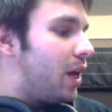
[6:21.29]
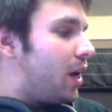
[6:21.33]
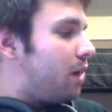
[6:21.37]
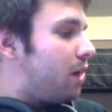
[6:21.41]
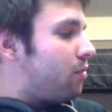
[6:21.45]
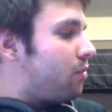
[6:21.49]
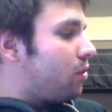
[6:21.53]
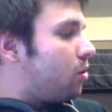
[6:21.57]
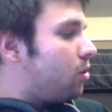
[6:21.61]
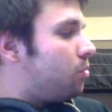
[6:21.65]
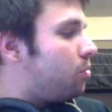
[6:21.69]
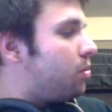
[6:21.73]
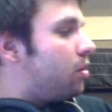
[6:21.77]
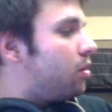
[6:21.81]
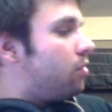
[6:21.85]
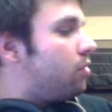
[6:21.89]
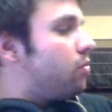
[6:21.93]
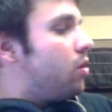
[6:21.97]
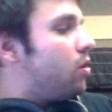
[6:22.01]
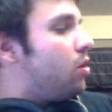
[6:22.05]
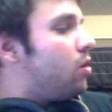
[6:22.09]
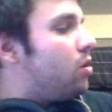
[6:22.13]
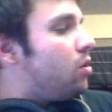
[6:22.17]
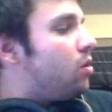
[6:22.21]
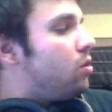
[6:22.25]
have a little bit of
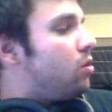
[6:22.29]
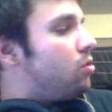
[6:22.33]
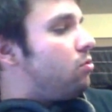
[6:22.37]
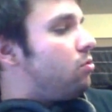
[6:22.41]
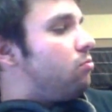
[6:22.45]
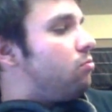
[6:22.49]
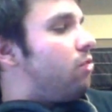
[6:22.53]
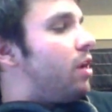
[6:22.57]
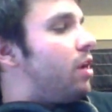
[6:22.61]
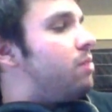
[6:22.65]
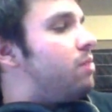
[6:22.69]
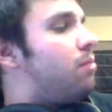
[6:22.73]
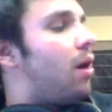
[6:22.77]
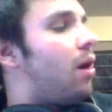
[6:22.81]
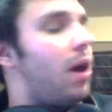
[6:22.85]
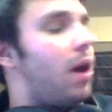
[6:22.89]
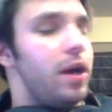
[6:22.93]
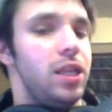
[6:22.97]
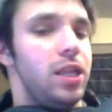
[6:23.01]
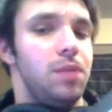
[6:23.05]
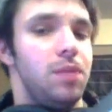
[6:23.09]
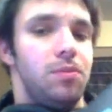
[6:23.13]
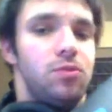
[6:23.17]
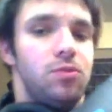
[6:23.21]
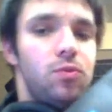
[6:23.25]
red
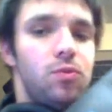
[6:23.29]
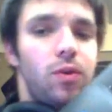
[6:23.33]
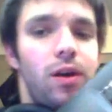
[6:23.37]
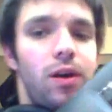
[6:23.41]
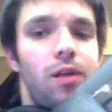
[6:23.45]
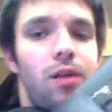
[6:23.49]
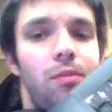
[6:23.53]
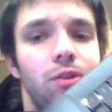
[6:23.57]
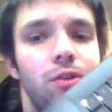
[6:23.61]
behind them as well.